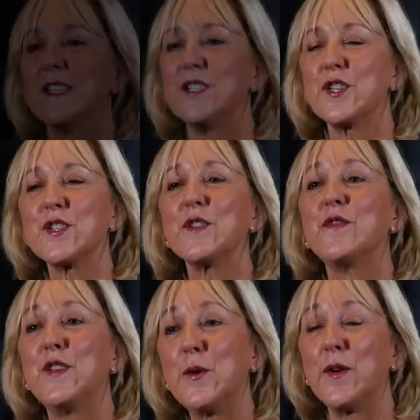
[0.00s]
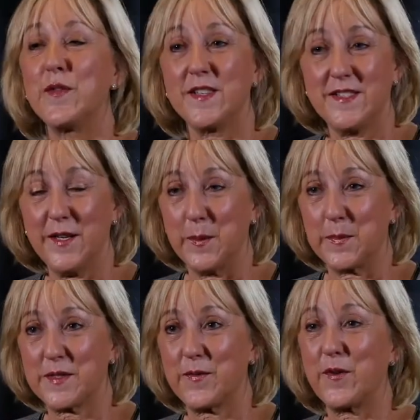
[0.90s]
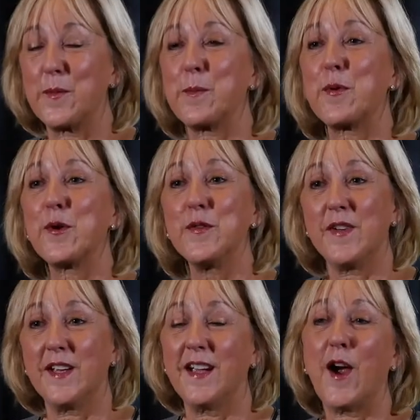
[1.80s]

Just a few of the tips for improving